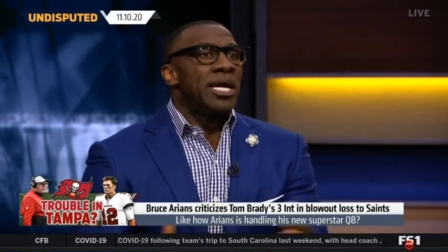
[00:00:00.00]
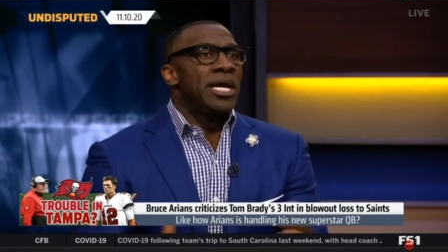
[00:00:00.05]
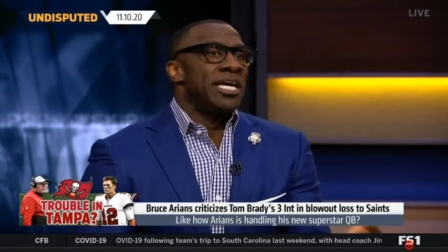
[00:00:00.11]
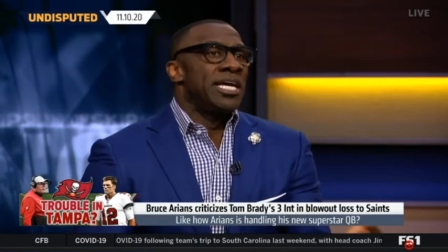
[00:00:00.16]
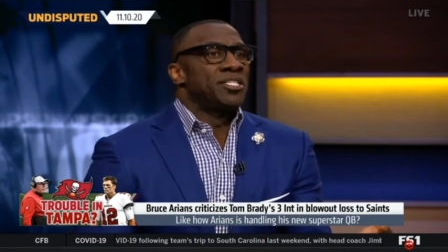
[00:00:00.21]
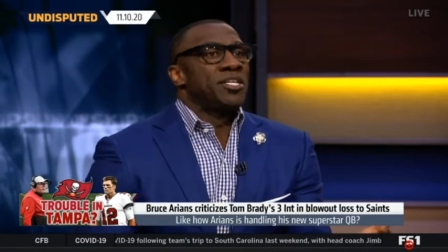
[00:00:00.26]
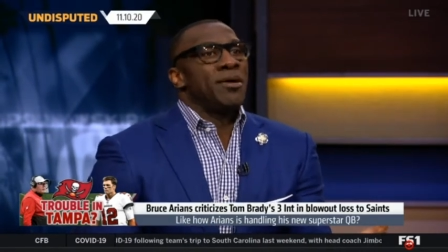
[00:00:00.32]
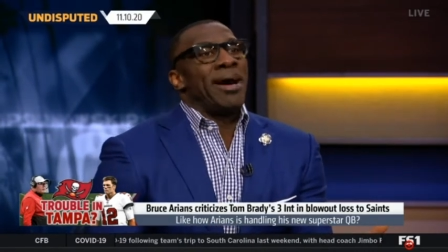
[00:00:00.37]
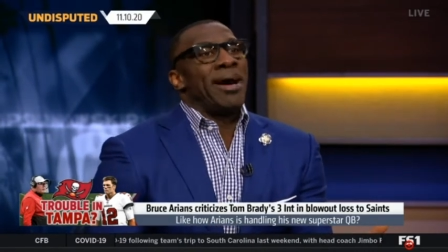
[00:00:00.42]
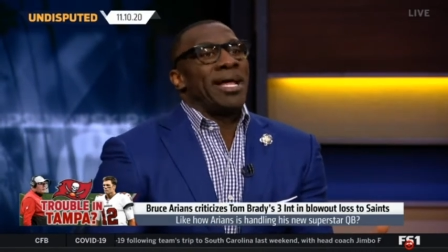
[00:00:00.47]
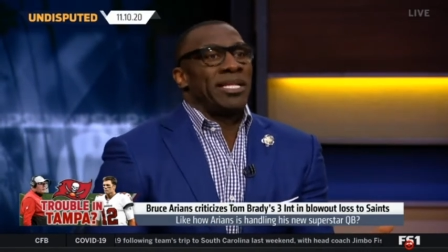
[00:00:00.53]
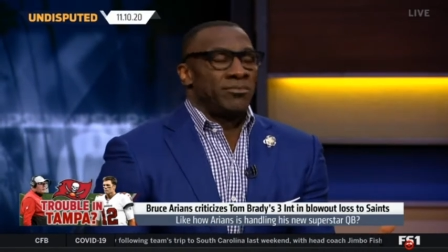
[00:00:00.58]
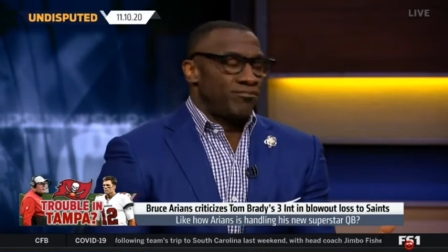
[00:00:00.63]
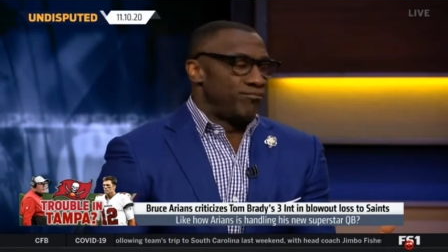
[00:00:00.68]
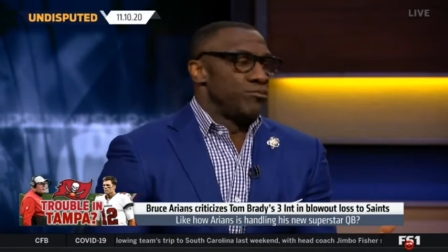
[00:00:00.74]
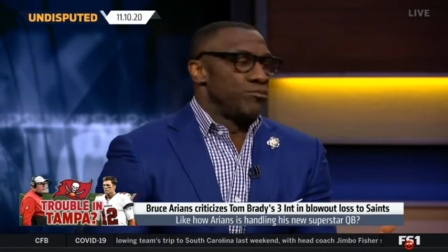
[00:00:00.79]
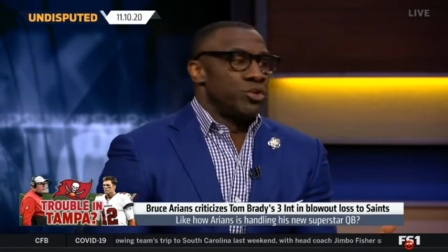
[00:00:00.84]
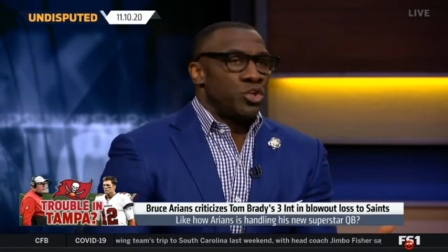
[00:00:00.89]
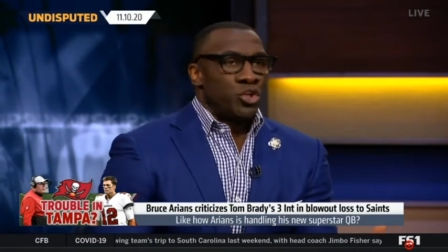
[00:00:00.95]
and somebody
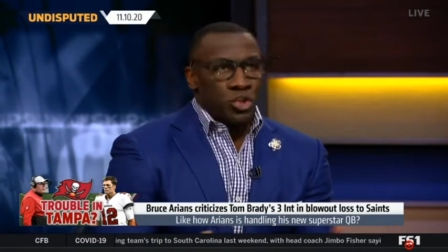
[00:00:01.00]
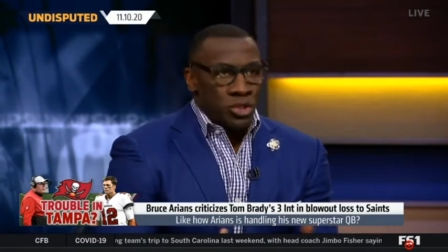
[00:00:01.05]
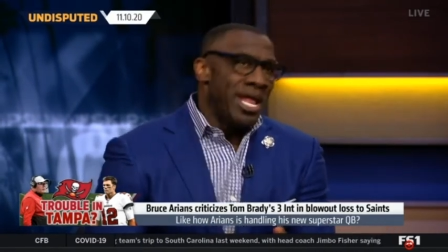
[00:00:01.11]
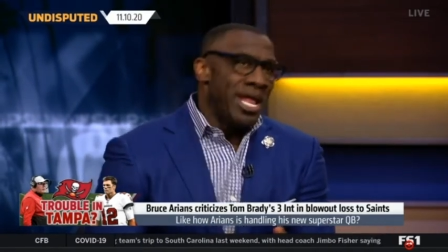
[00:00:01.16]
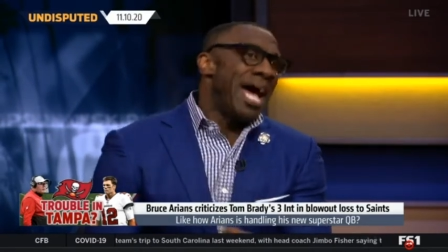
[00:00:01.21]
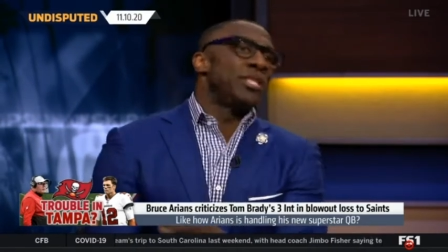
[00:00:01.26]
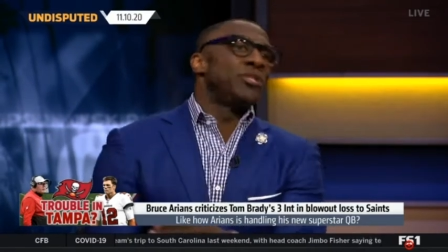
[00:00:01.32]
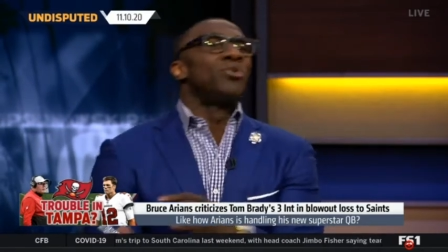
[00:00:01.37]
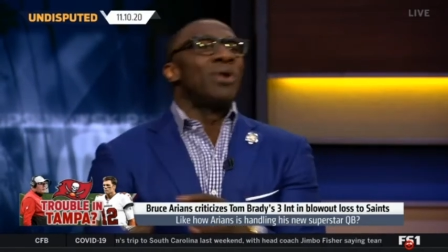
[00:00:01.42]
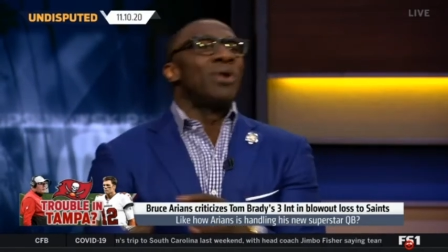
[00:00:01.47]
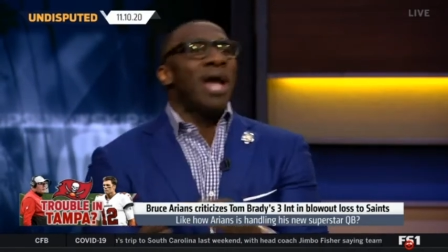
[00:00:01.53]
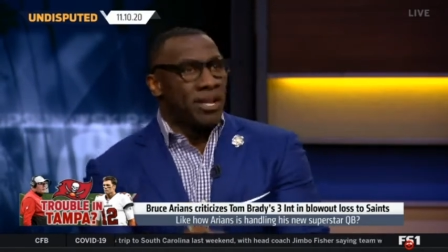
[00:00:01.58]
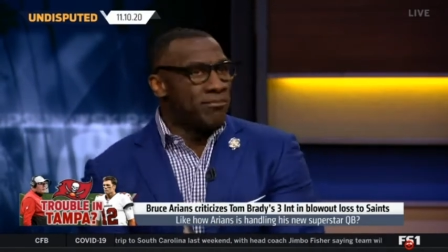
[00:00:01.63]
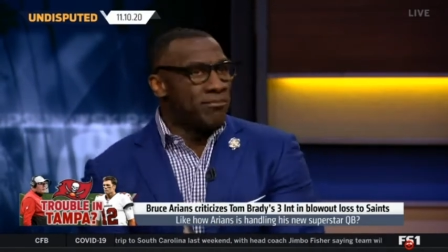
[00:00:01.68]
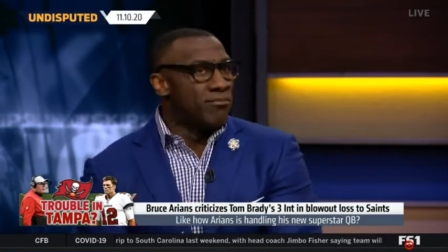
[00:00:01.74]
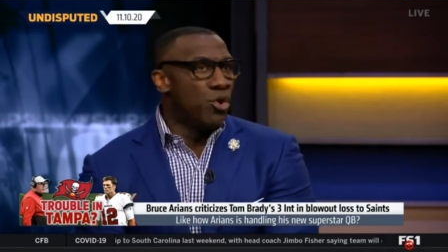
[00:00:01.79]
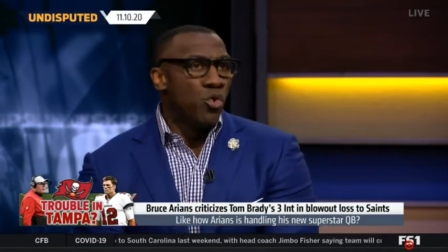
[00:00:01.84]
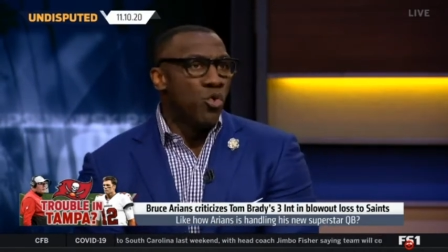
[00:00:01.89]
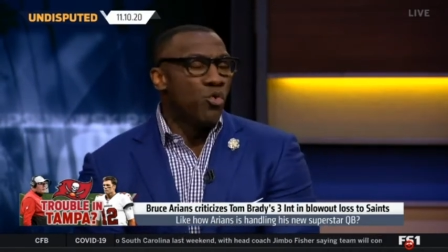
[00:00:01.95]
now you got to
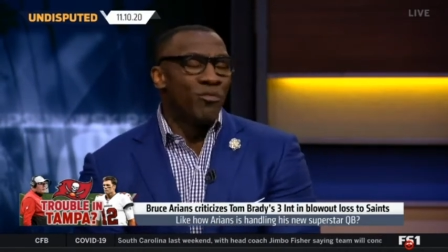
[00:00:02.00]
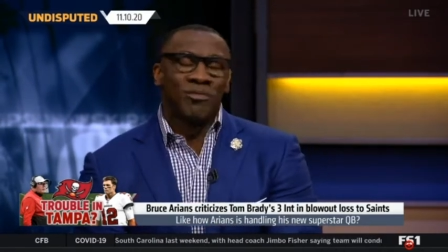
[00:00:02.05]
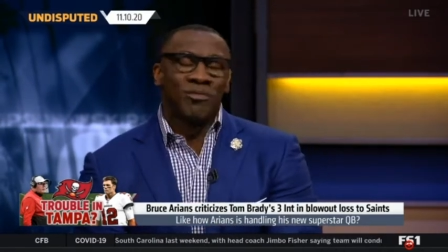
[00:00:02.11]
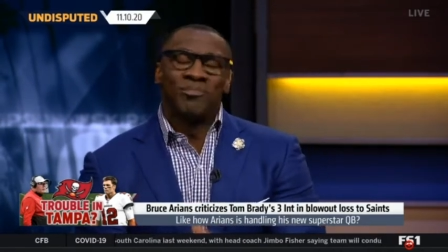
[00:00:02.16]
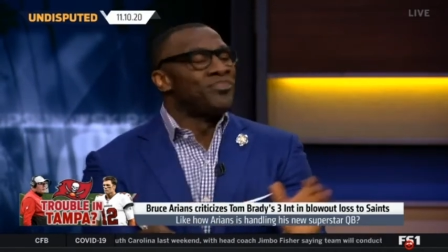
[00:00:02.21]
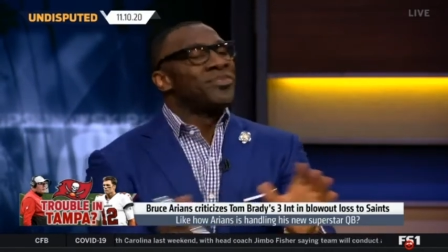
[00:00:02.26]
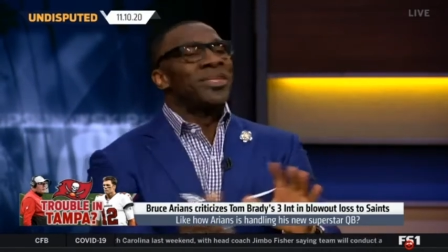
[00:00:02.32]
move.